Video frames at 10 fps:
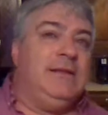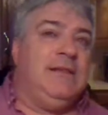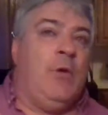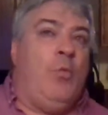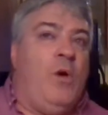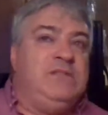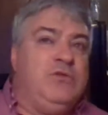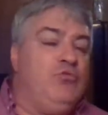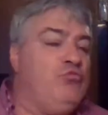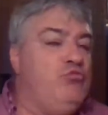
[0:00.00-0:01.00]
there
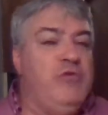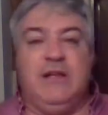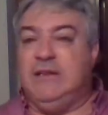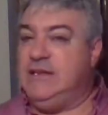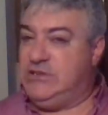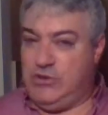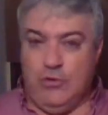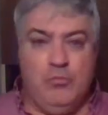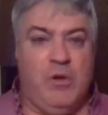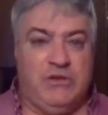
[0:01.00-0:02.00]
wasn't really
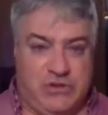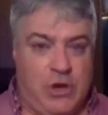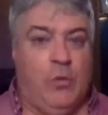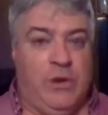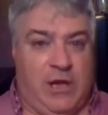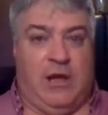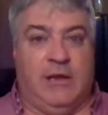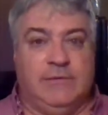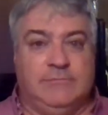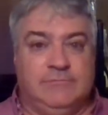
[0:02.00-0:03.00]
too much going
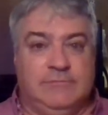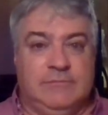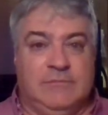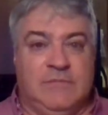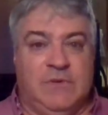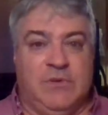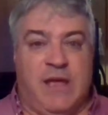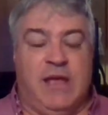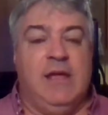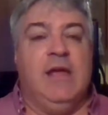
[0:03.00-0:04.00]
on,
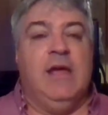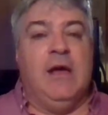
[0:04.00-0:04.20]
okay?